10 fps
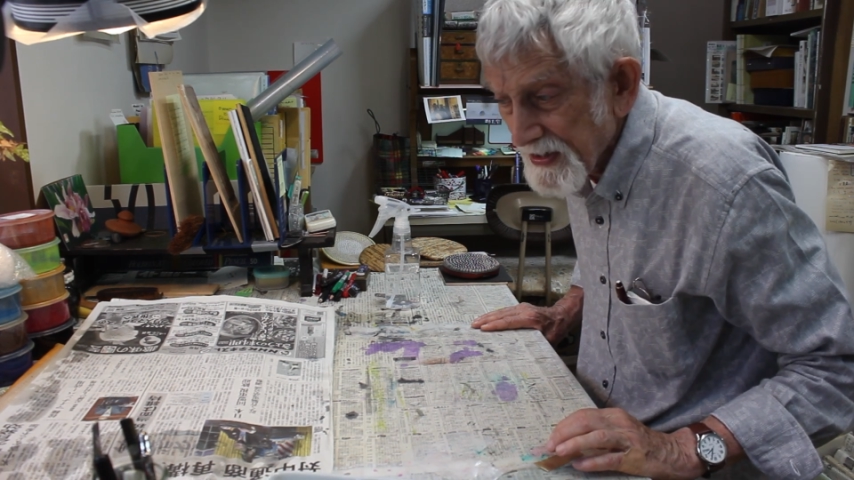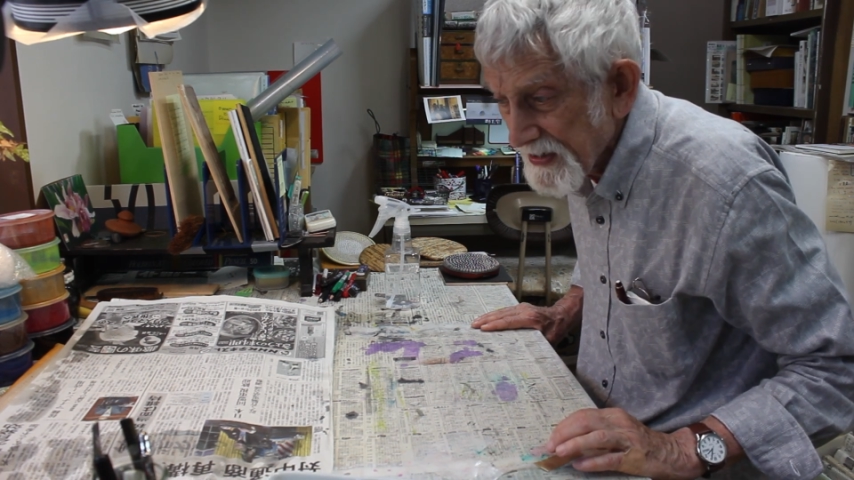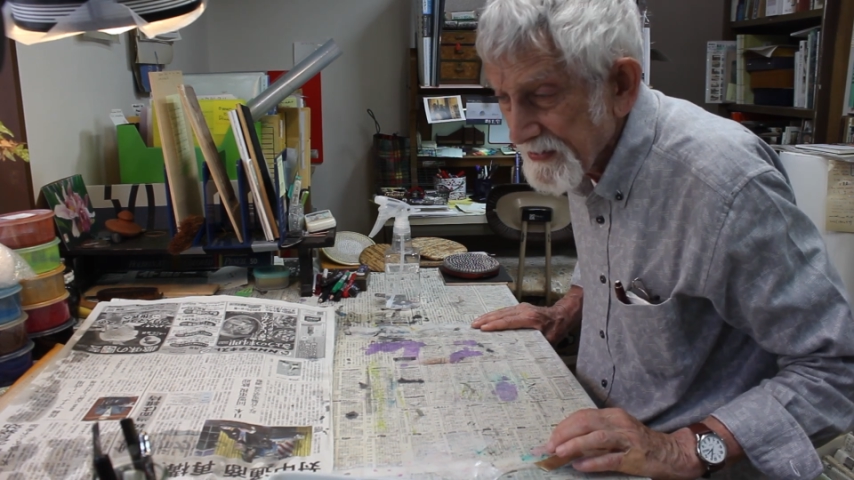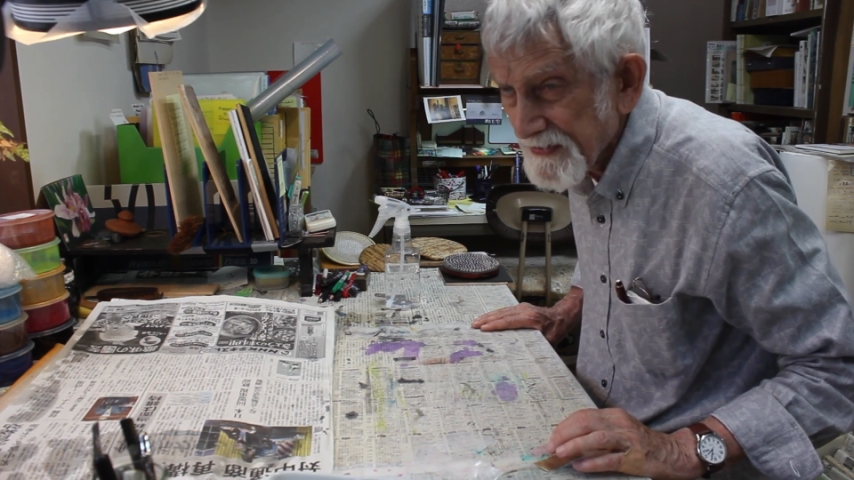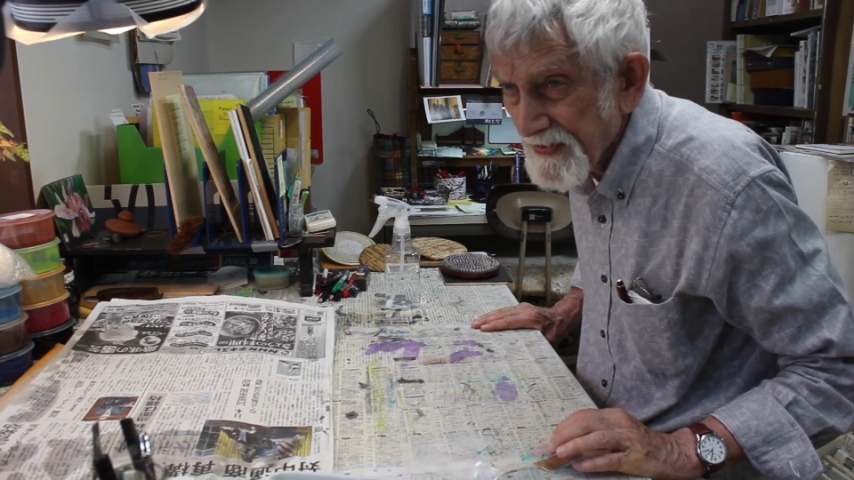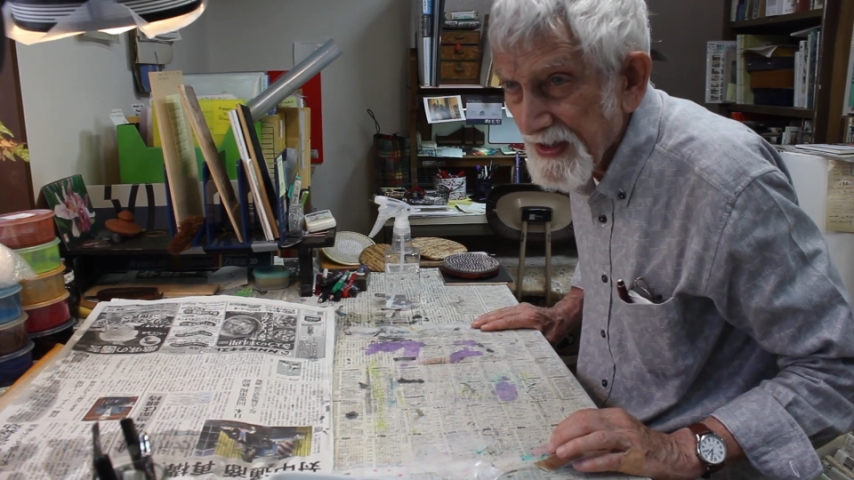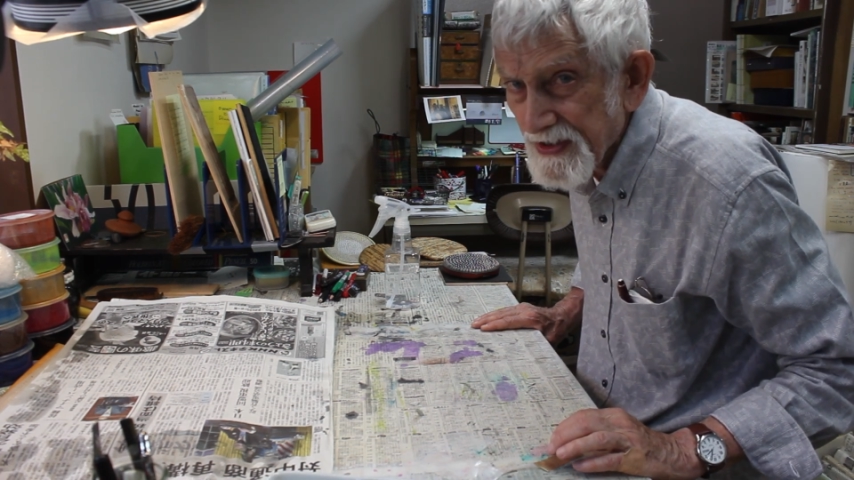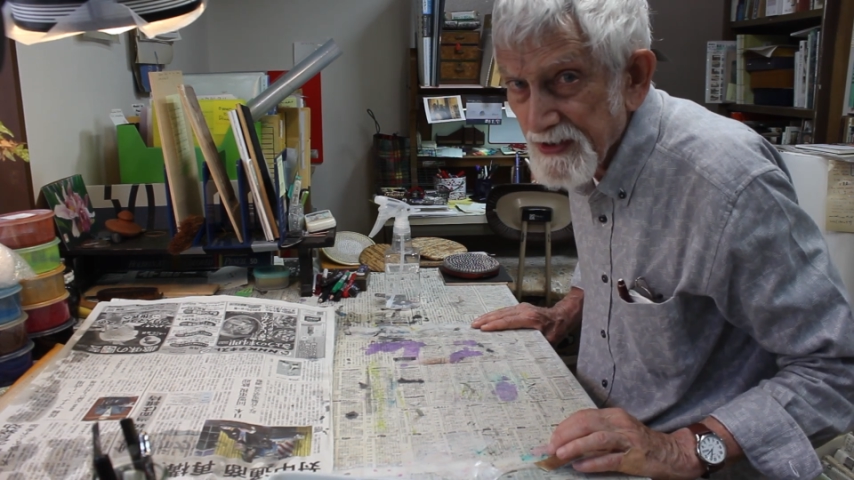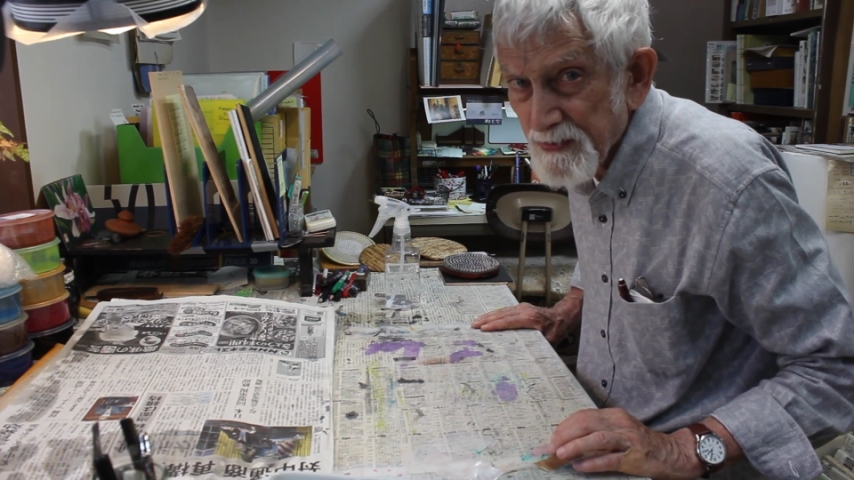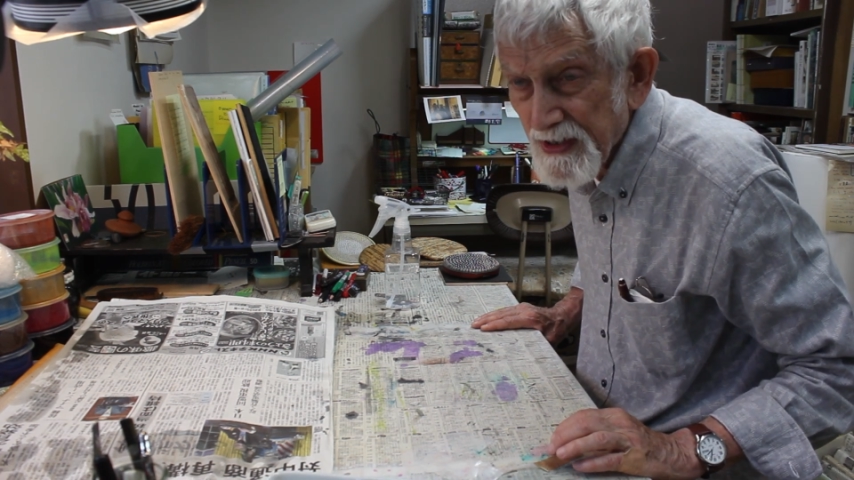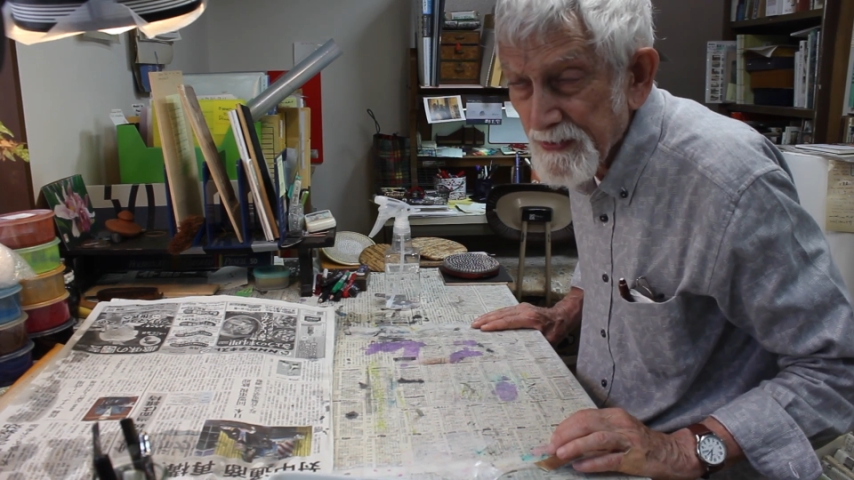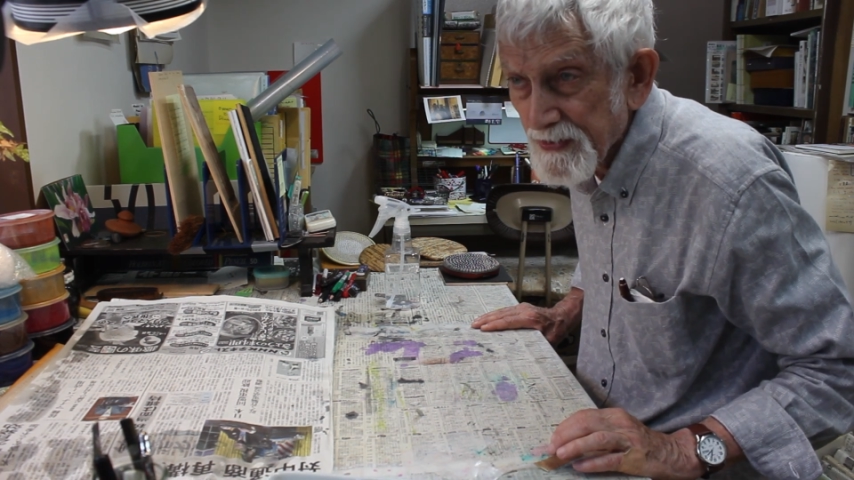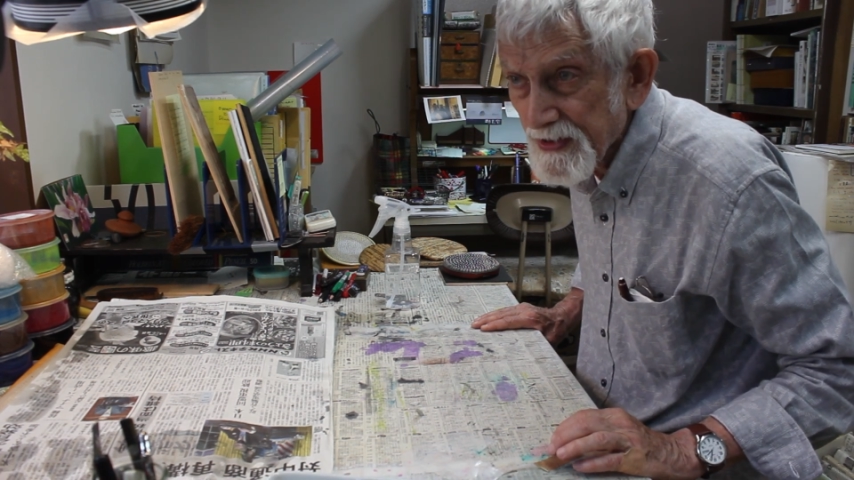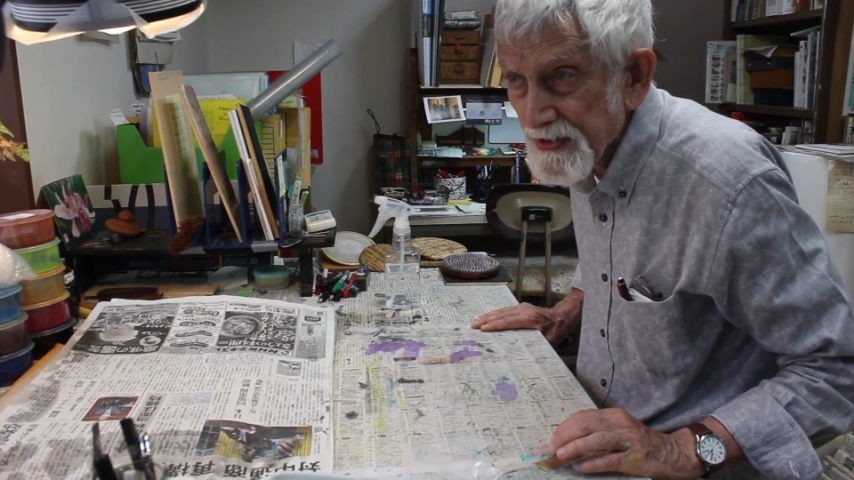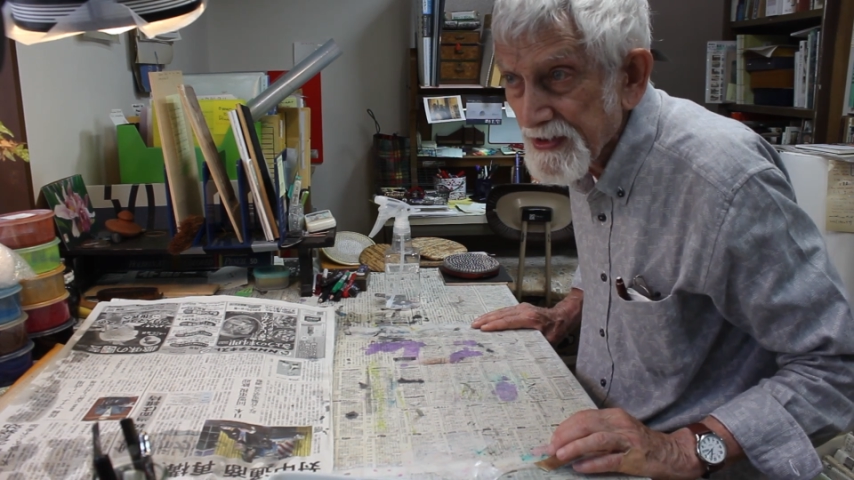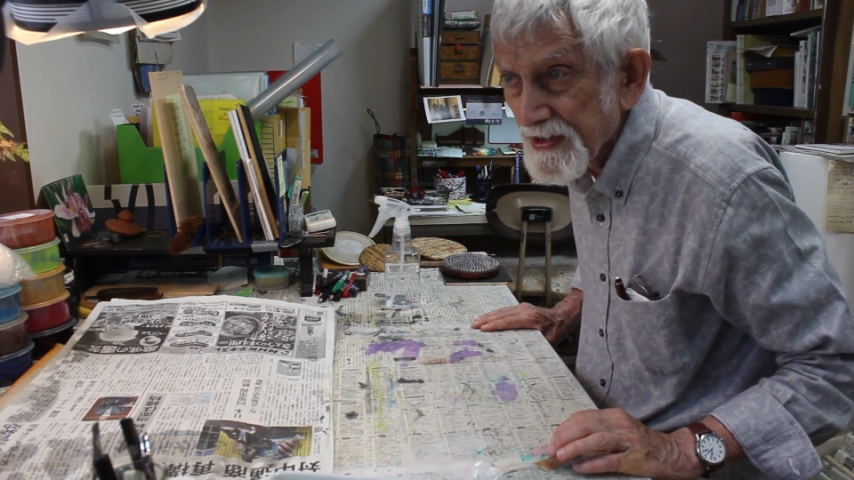how advanced the paper is.